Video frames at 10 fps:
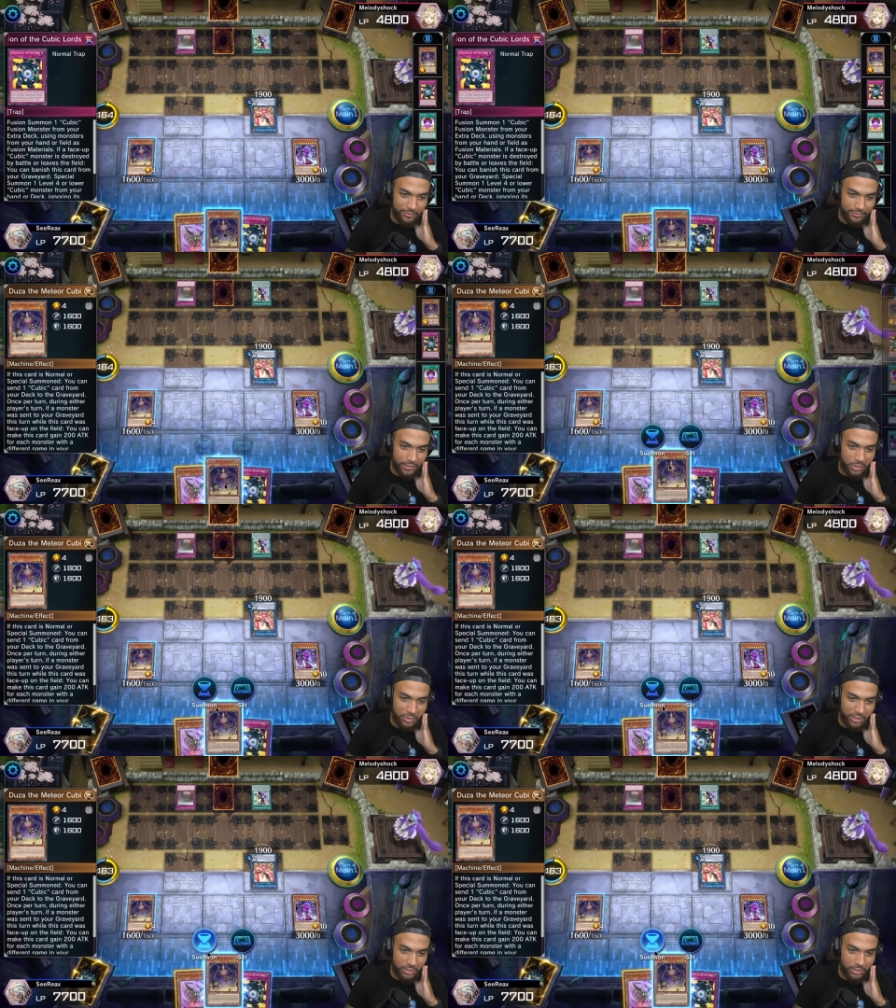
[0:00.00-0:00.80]

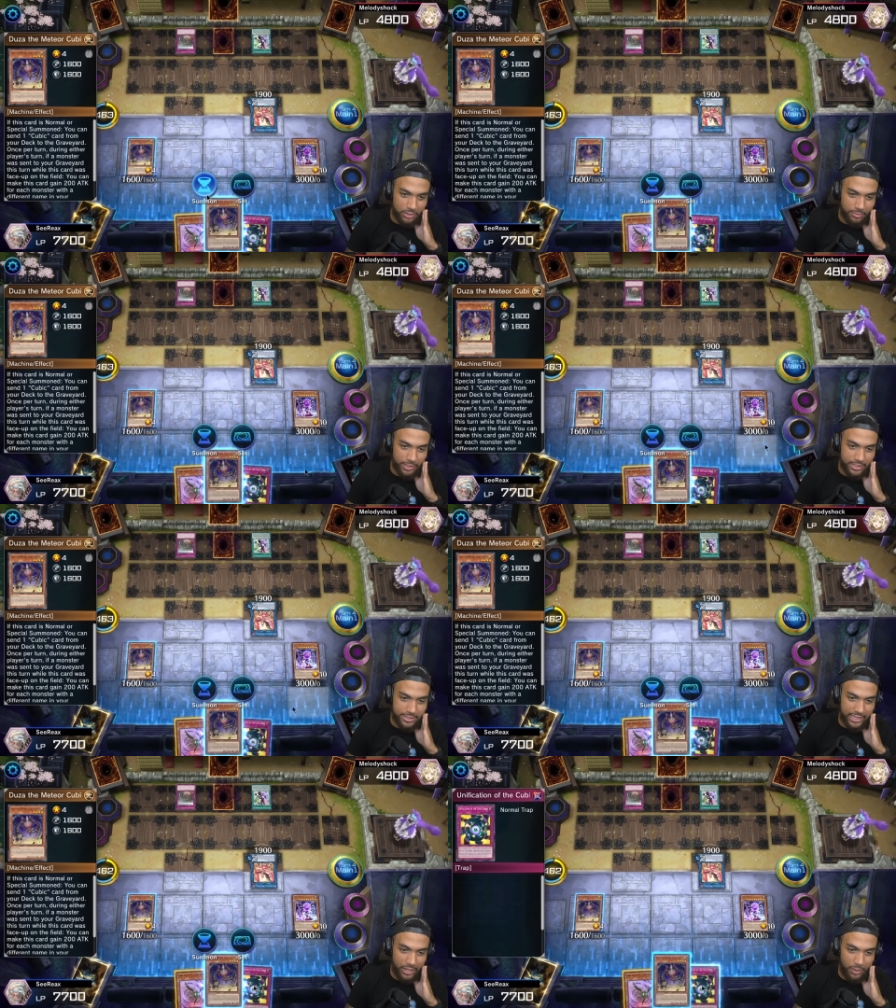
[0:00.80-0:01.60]
very good
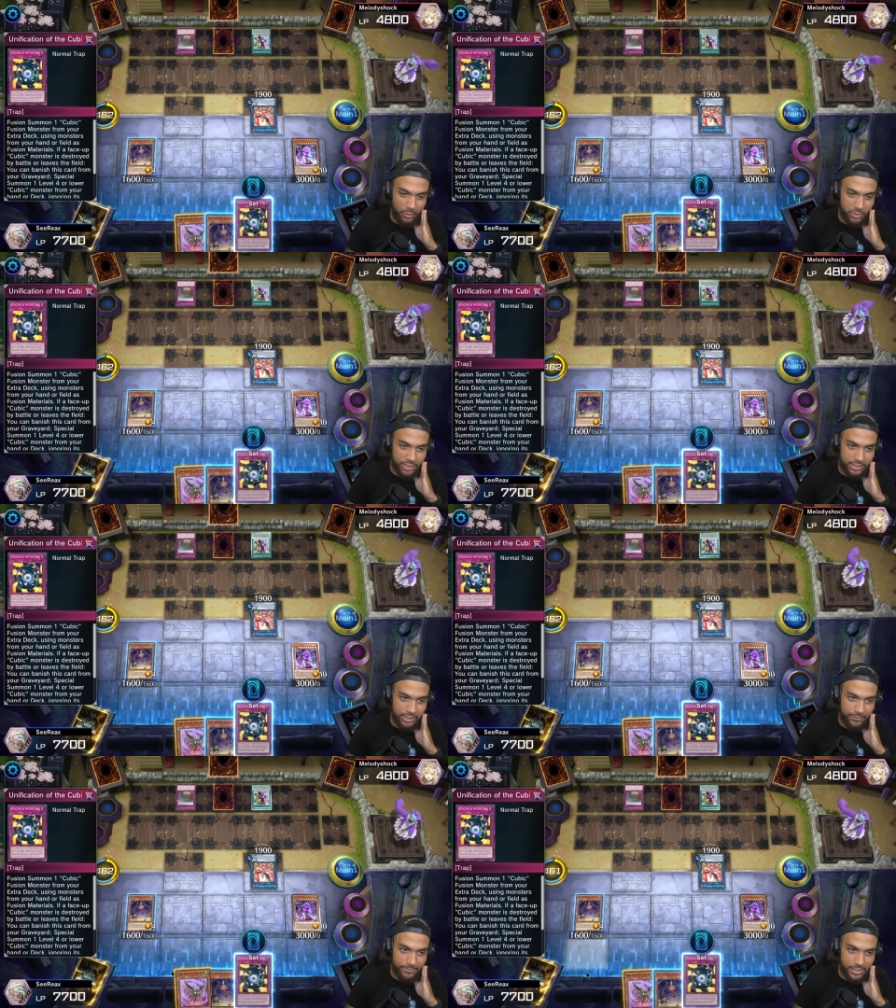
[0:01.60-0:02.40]
because now I won't get
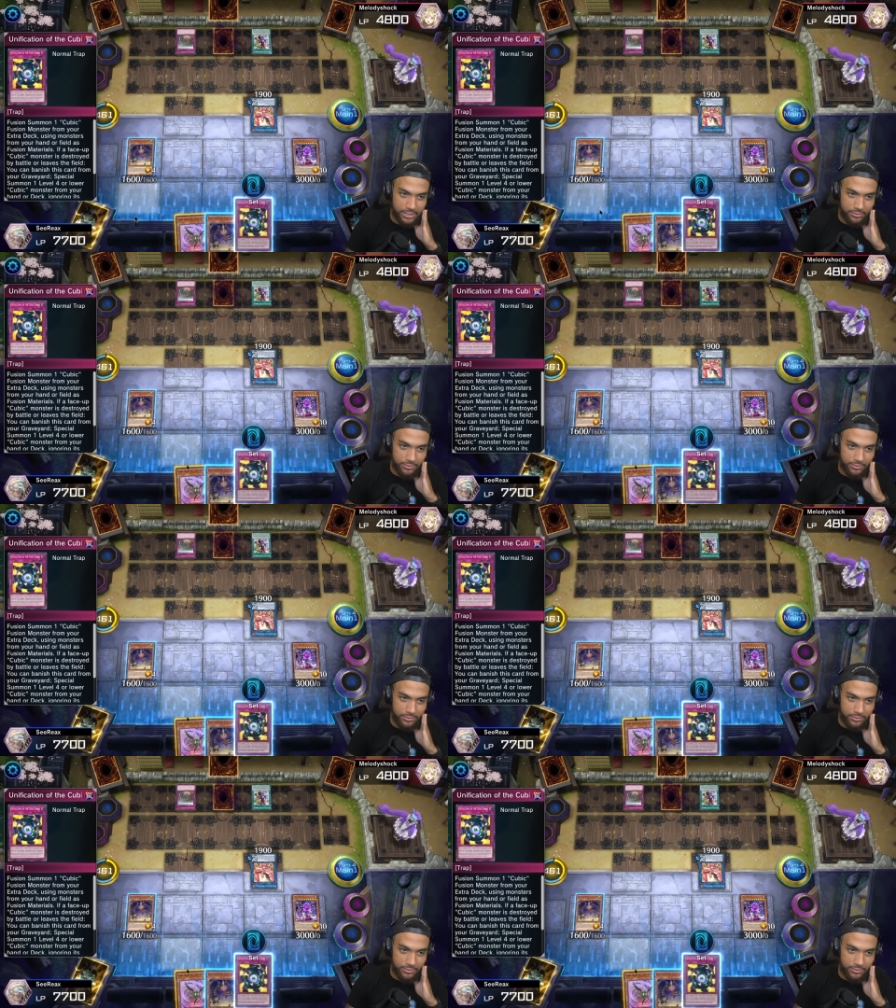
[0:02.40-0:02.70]
the effects of